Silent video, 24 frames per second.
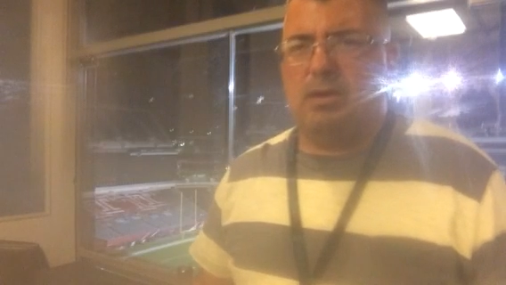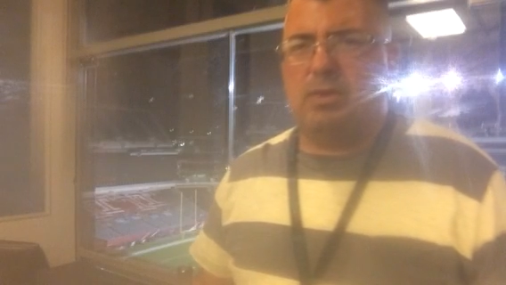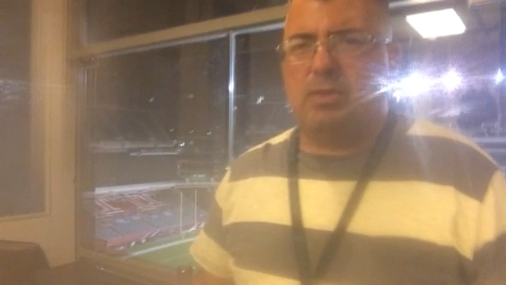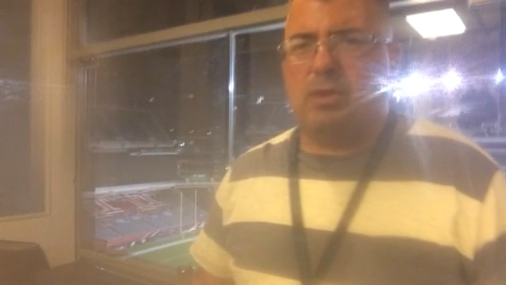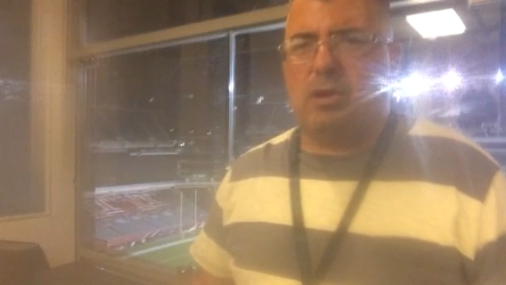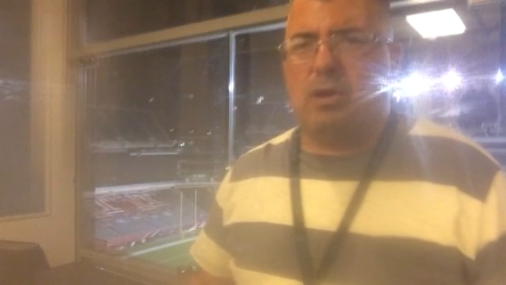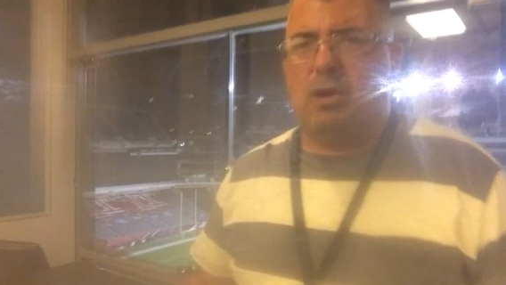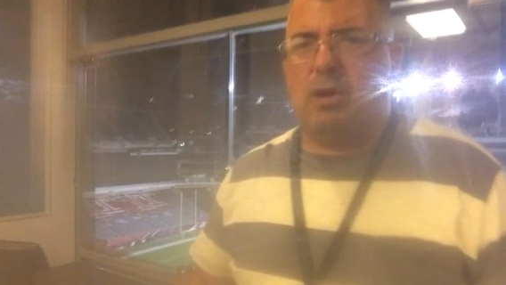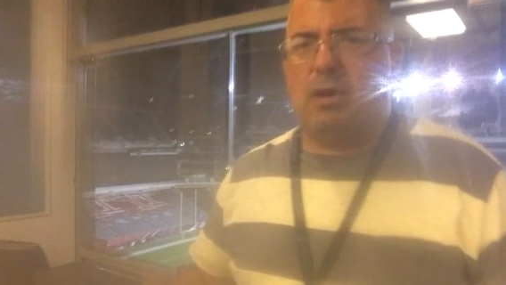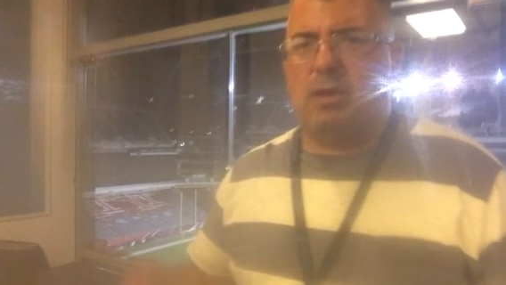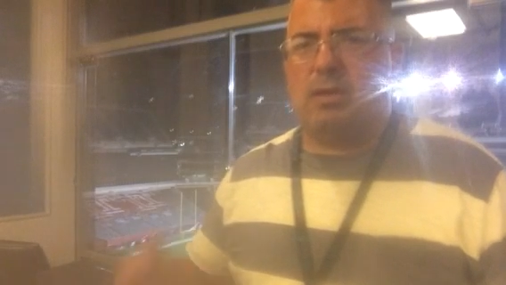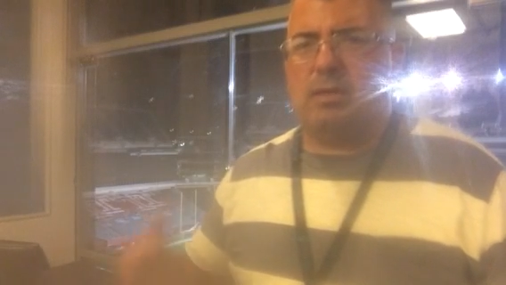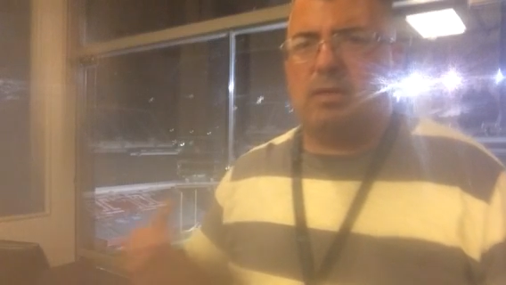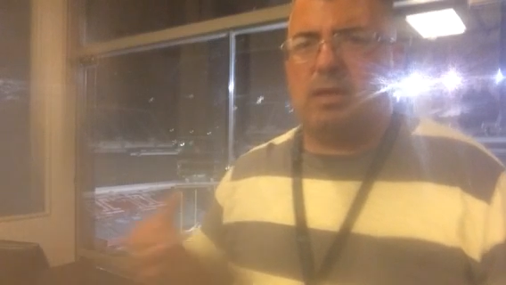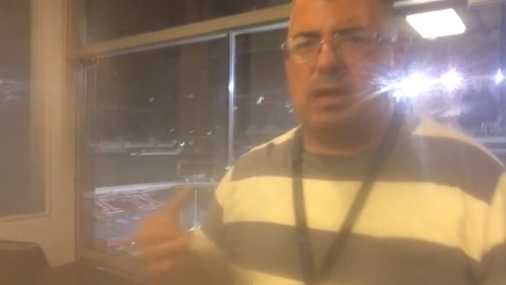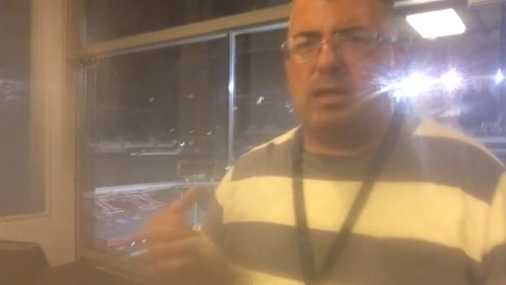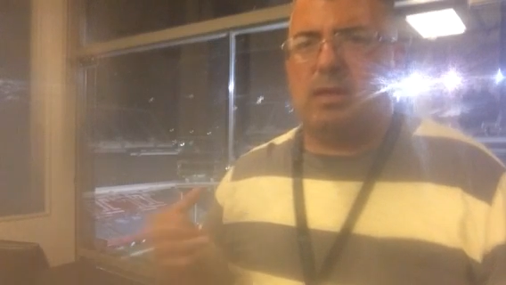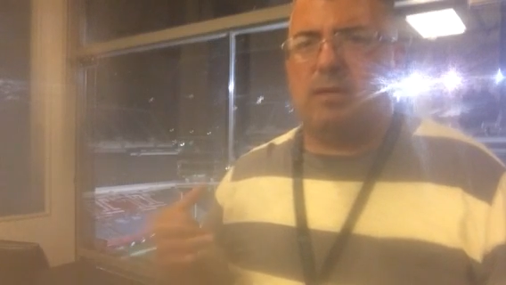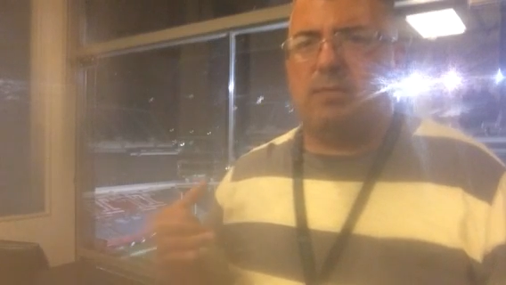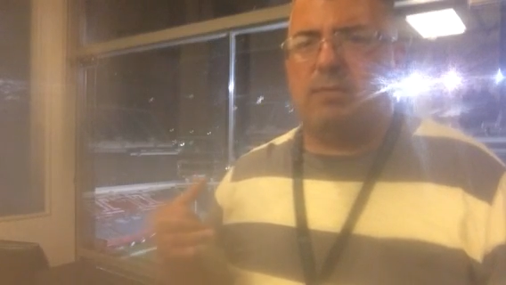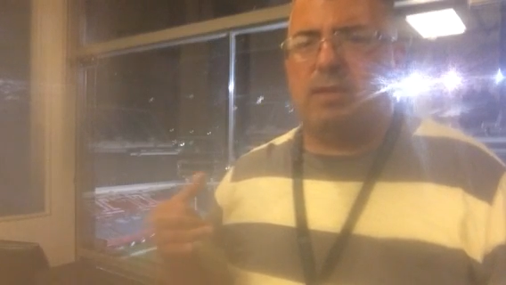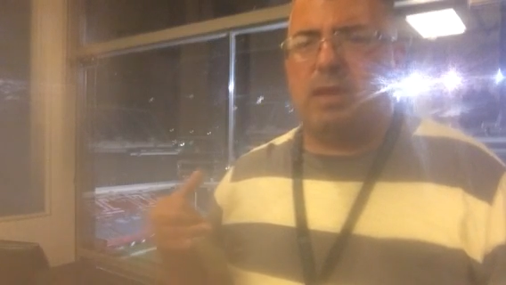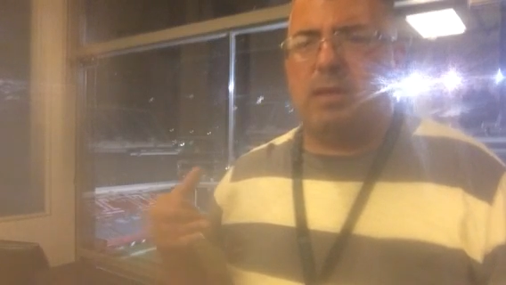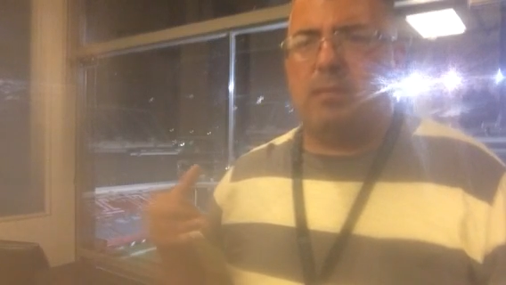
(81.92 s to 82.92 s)
thought
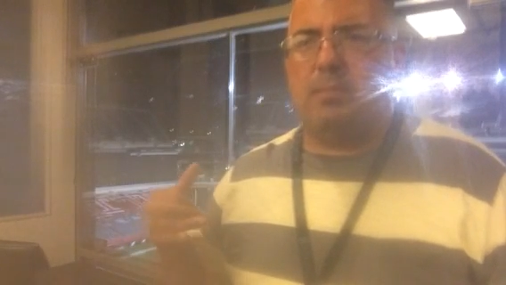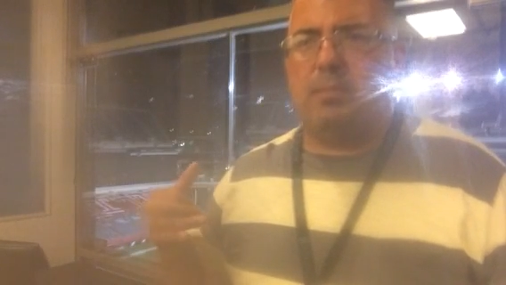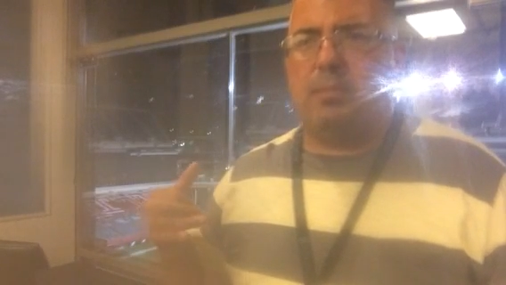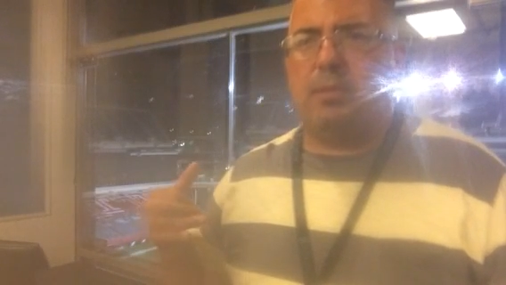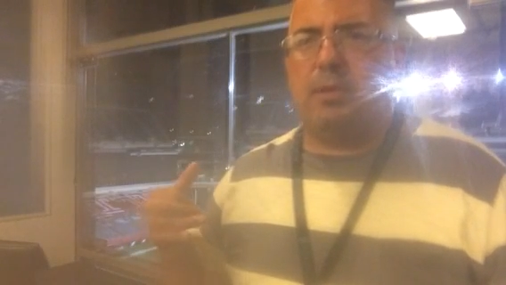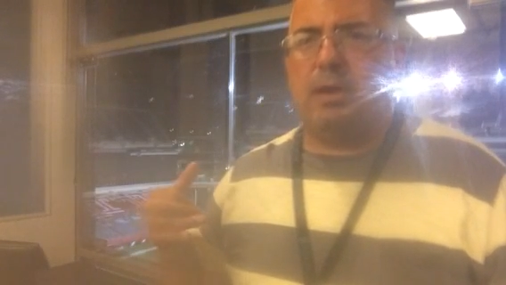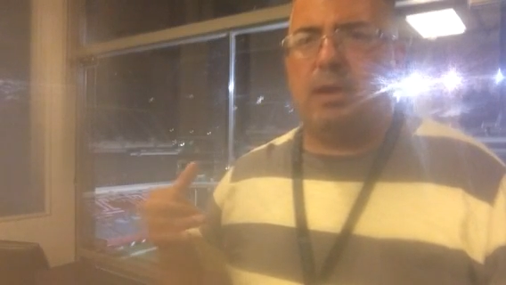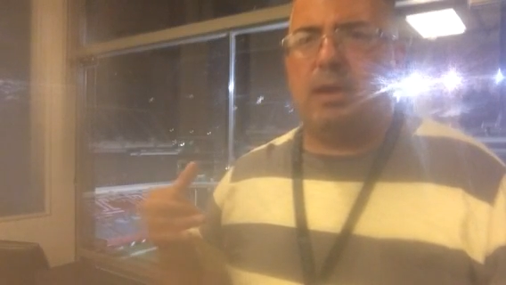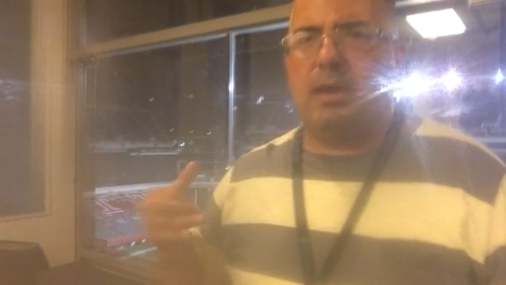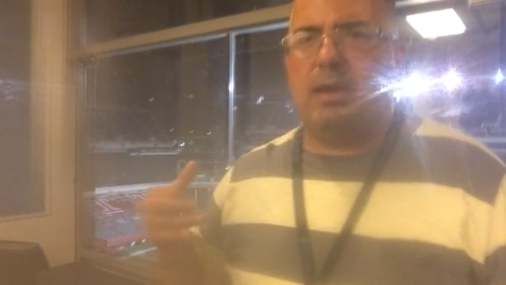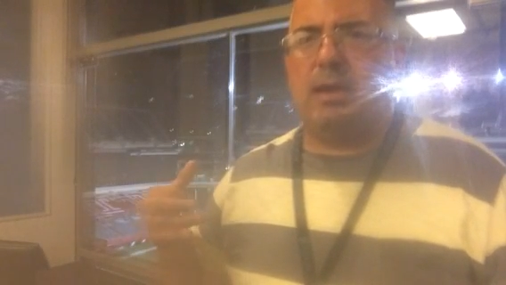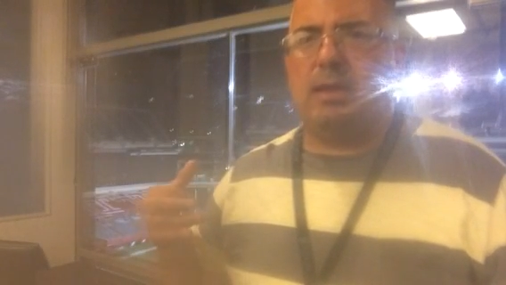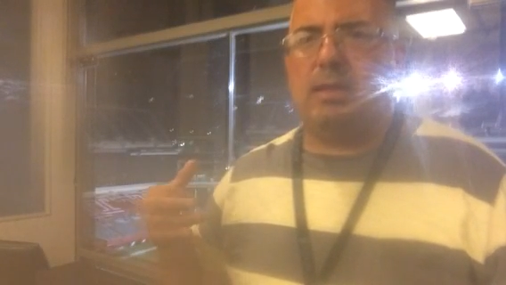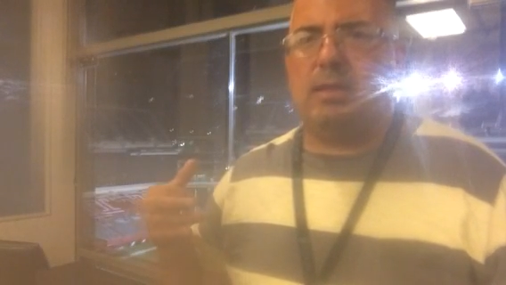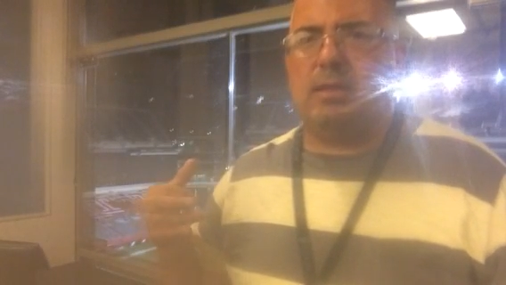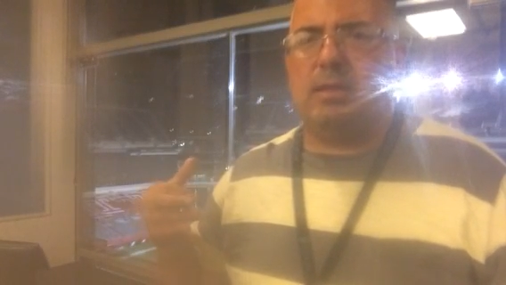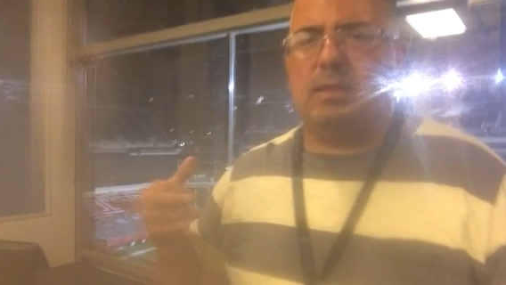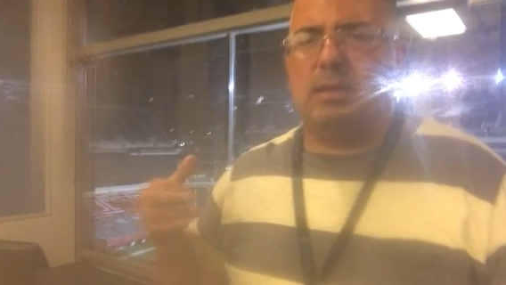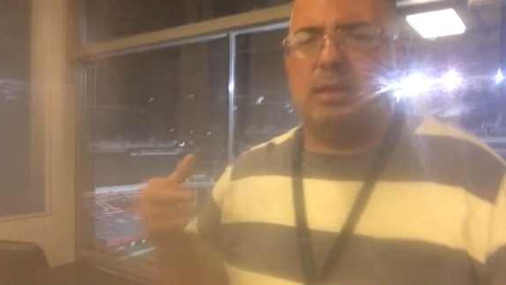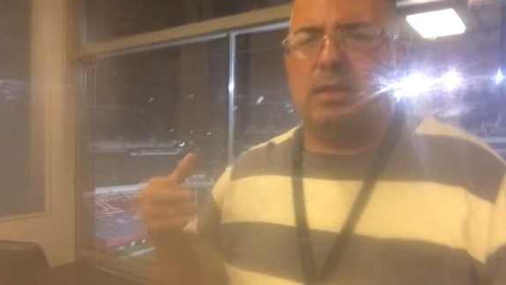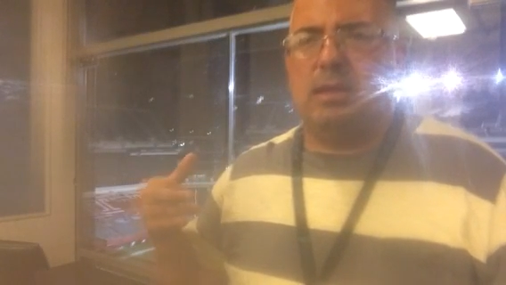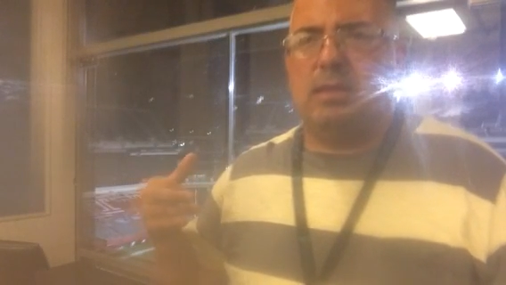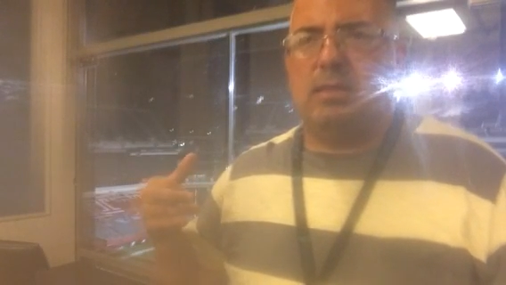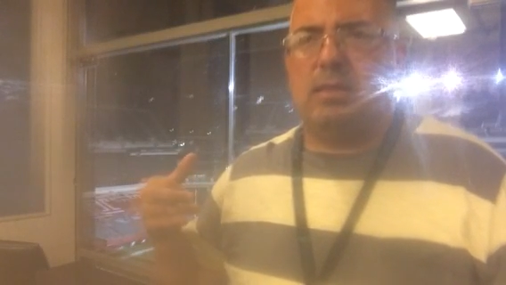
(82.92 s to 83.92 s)
that if they played